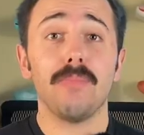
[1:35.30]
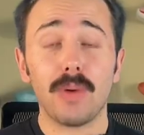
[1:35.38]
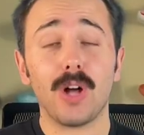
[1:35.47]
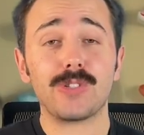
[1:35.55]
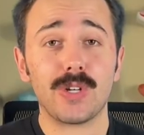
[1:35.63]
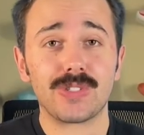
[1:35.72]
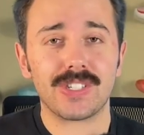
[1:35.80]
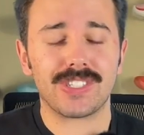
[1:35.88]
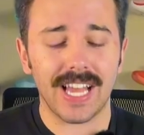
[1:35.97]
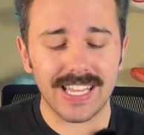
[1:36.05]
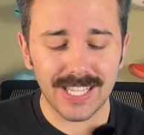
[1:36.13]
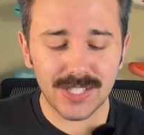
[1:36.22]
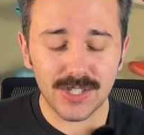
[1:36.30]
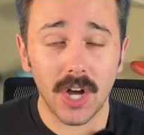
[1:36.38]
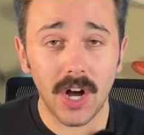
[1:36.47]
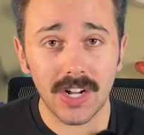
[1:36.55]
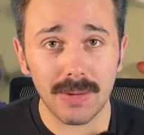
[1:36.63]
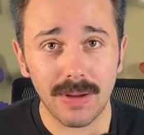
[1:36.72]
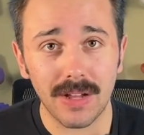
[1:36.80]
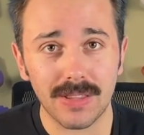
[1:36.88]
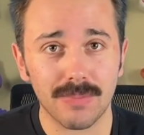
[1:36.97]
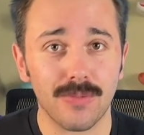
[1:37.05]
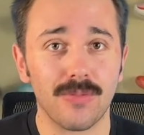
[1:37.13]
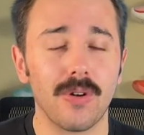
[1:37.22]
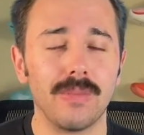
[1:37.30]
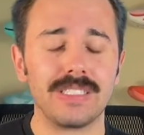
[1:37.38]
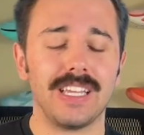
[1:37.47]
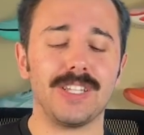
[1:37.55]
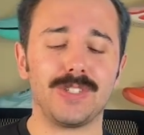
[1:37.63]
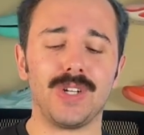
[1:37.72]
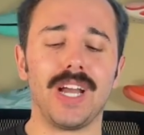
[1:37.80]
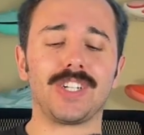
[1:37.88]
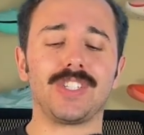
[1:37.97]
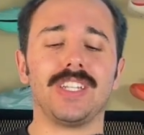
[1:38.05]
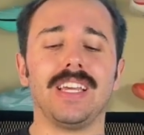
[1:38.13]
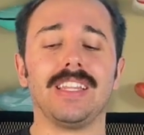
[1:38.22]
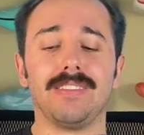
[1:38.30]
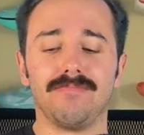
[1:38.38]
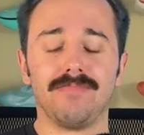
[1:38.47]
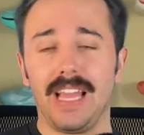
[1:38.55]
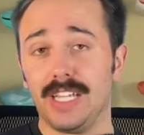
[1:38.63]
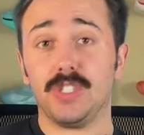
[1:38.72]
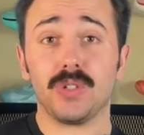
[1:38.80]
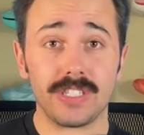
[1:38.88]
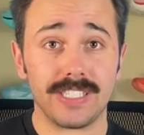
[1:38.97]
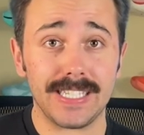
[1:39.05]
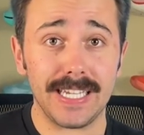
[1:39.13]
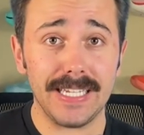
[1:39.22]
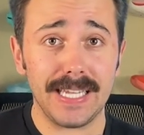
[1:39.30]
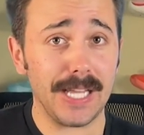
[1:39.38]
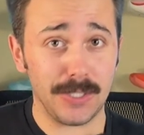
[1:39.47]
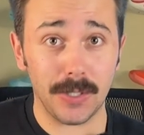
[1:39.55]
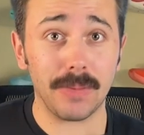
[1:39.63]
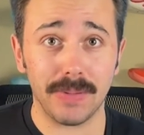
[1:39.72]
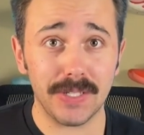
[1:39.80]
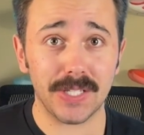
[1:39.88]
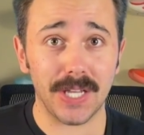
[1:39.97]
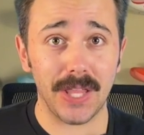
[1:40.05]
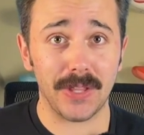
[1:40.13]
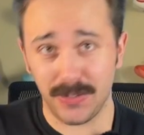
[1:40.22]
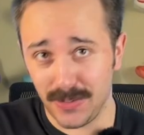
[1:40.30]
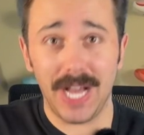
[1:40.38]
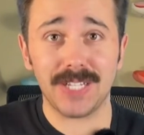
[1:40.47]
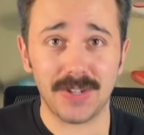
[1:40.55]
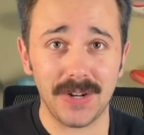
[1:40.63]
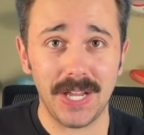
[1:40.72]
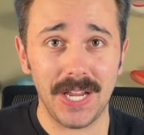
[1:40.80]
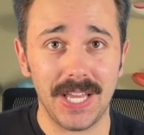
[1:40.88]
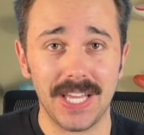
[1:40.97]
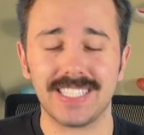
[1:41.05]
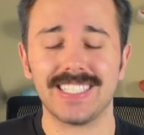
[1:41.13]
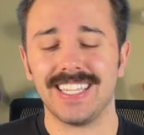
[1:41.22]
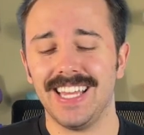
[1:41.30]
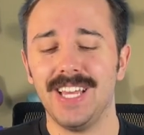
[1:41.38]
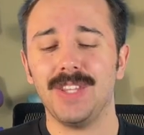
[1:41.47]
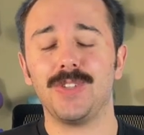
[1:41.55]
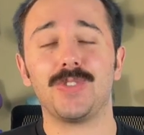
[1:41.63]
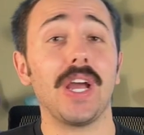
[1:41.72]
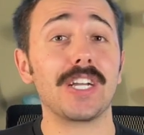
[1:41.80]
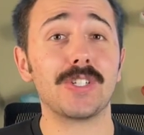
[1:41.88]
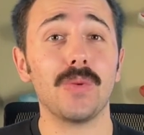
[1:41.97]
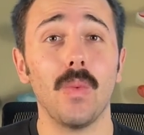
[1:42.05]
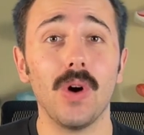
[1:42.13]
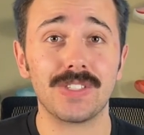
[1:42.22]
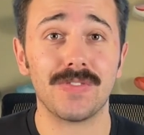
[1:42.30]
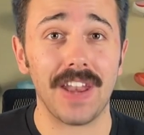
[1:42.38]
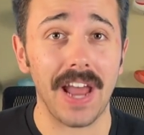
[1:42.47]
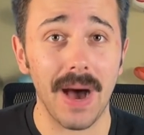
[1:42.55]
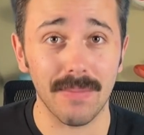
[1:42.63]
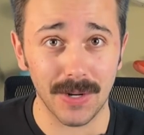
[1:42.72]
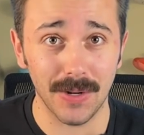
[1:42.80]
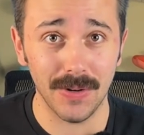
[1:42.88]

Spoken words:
all jokes aside, let's talk about the performance on the traction. And as you could see, as you could piece together, you guys aren't idiots. The traction was phenomenal.